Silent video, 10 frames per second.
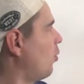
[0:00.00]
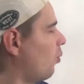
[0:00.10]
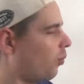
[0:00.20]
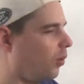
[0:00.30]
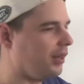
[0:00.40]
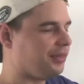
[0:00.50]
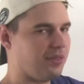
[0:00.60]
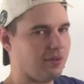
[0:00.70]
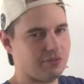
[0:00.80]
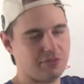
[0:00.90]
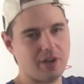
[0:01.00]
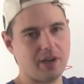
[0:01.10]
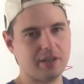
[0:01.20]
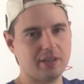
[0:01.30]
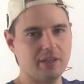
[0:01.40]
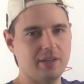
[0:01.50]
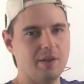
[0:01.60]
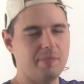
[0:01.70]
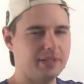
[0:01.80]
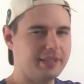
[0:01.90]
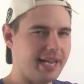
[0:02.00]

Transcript: What the fuck. But